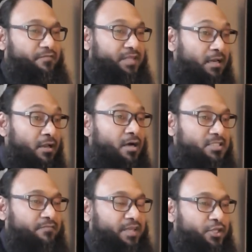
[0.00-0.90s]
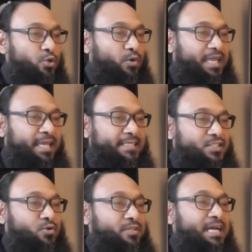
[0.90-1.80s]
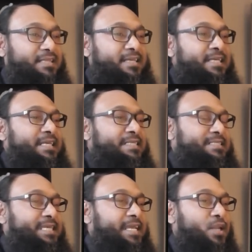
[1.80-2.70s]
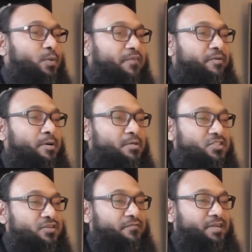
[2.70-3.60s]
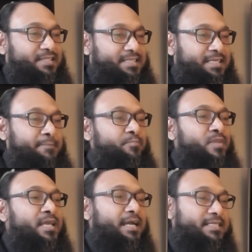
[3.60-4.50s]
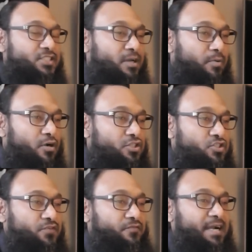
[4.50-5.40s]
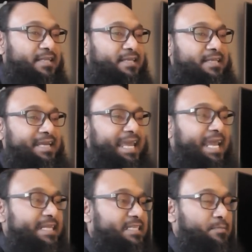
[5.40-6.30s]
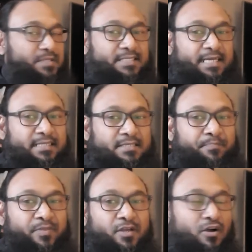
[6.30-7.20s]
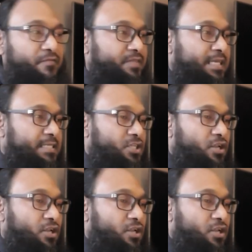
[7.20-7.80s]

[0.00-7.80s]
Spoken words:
the laws of the UK. So that is taken away from our sovereignty. And some countries you find that the 80% of these